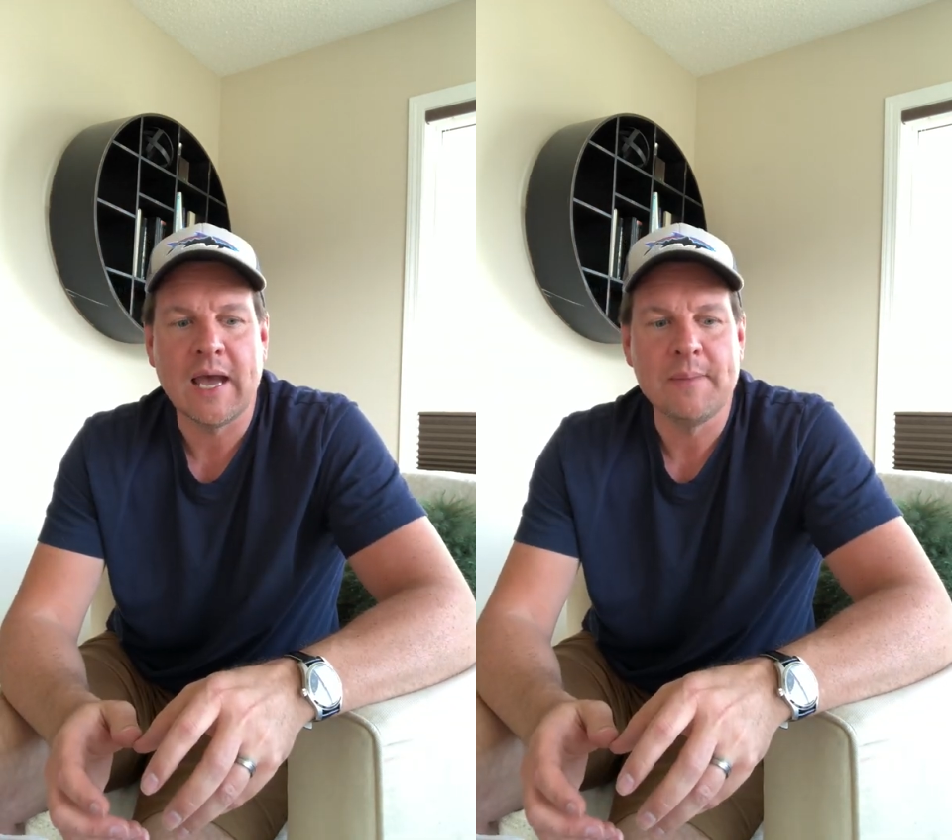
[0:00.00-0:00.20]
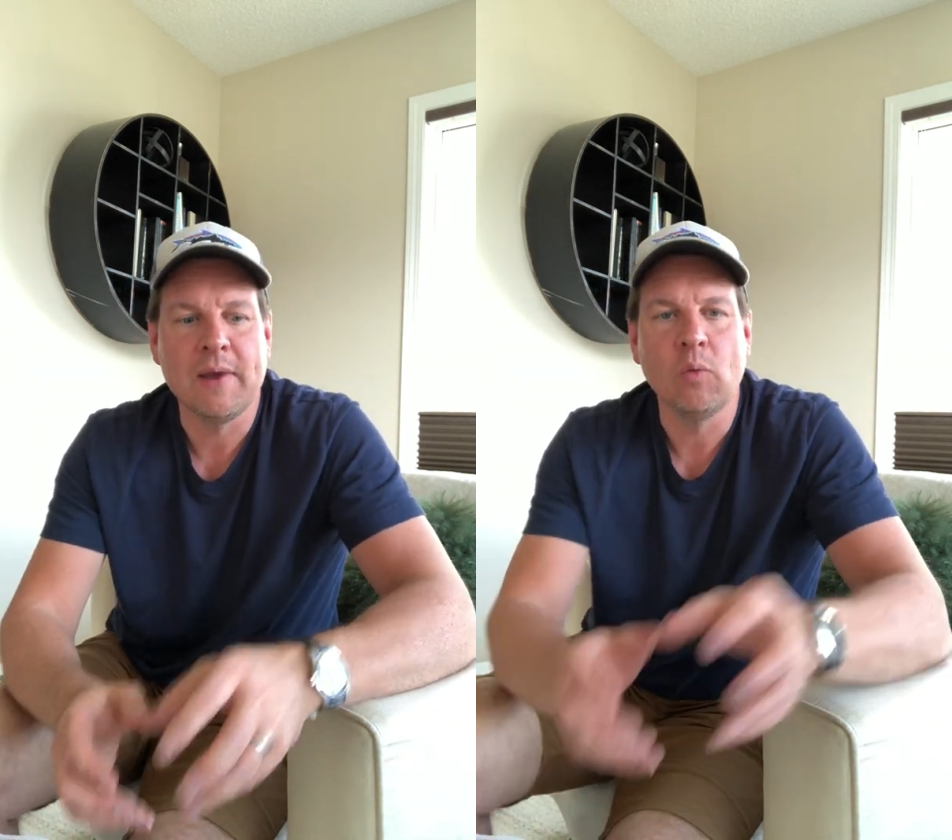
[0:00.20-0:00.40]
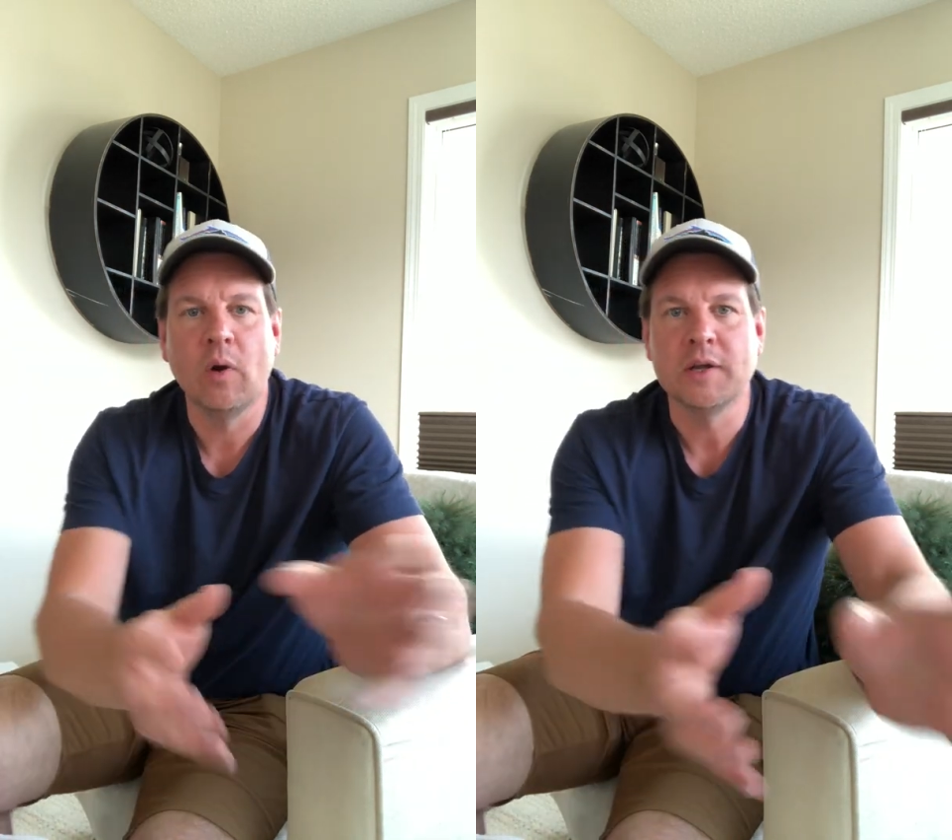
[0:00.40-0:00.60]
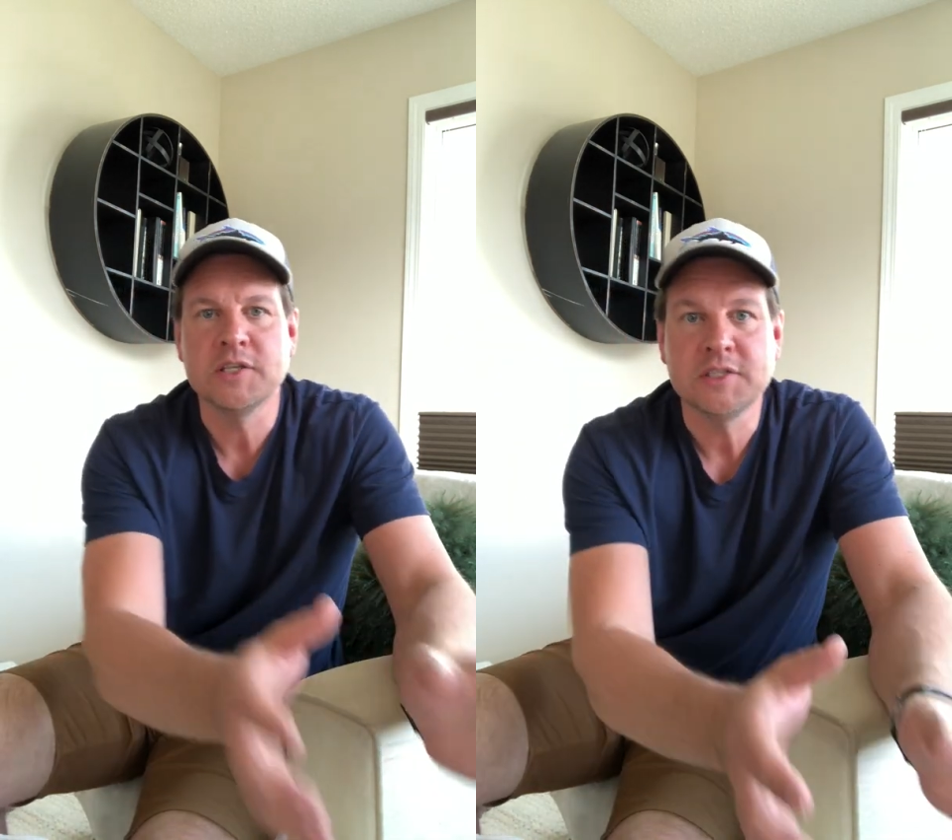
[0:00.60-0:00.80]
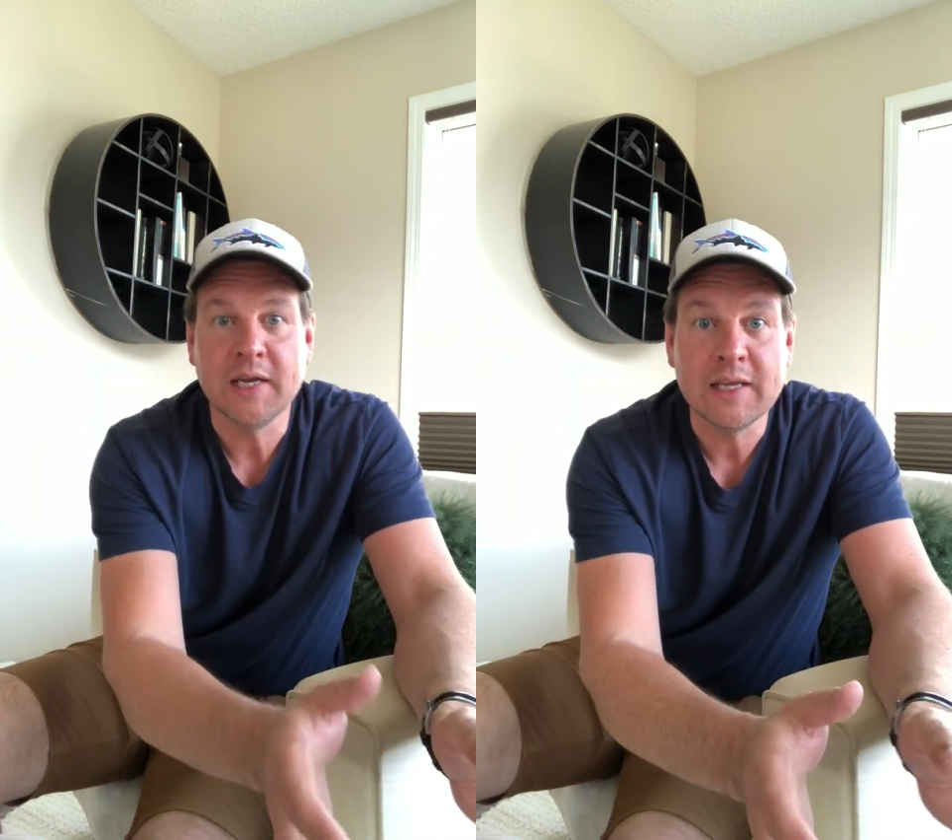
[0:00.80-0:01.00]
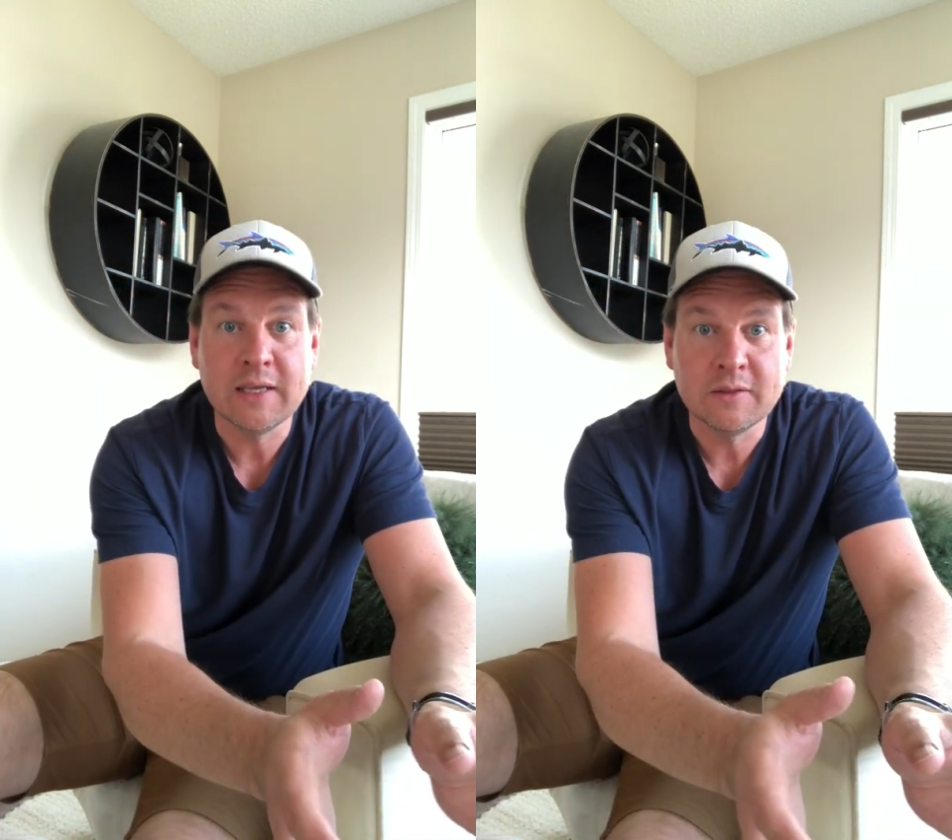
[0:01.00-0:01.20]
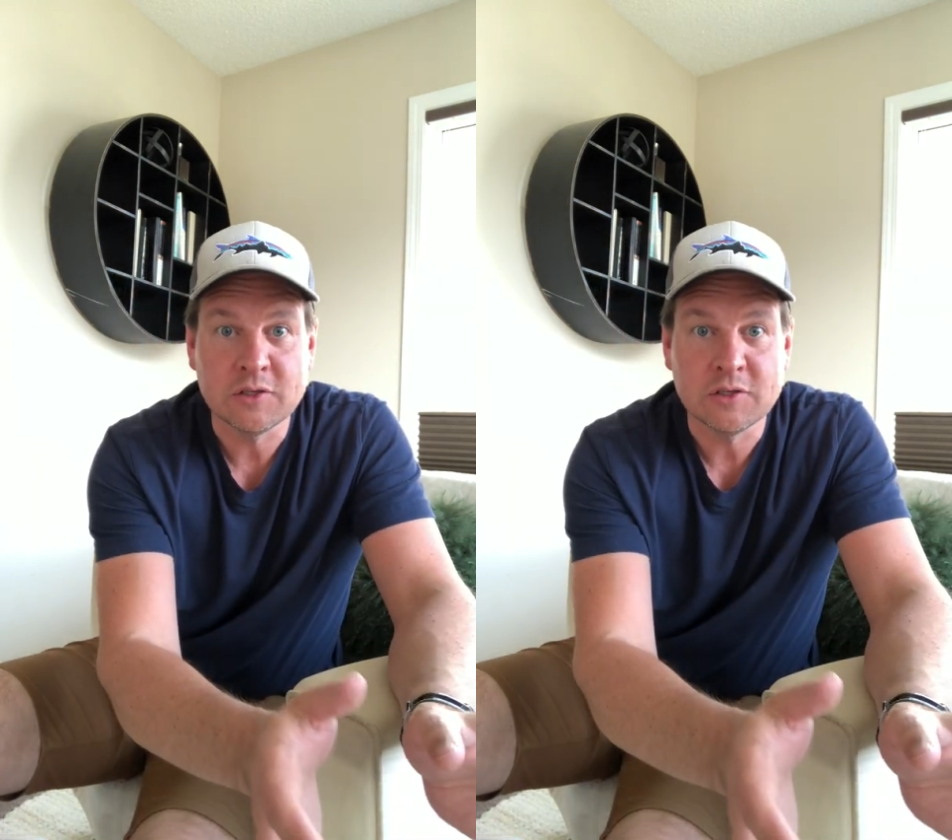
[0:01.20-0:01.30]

I might want to study